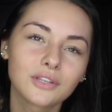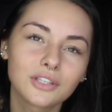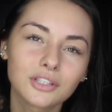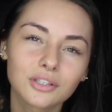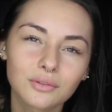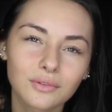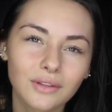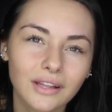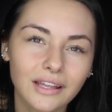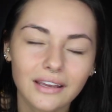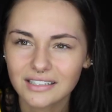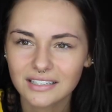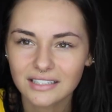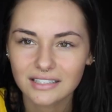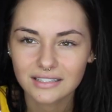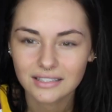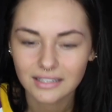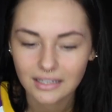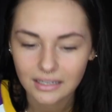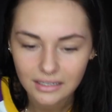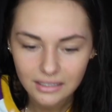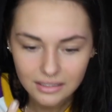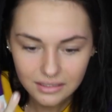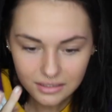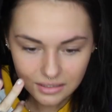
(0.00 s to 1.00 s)
when you like to
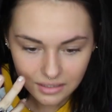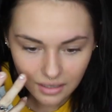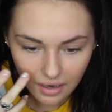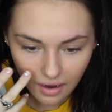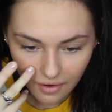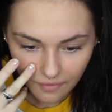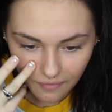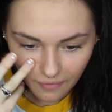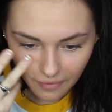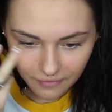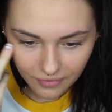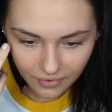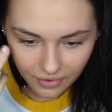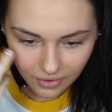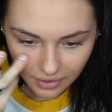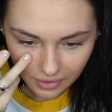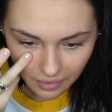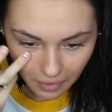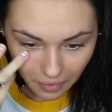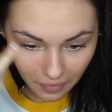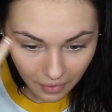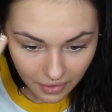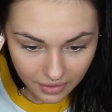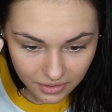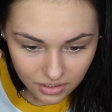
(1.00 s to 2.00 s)
sing and stuff. I feel
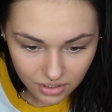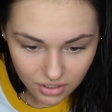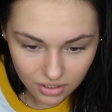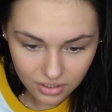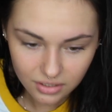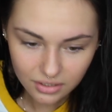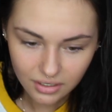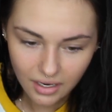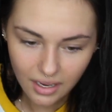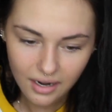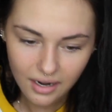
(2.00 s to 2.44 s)
like that's just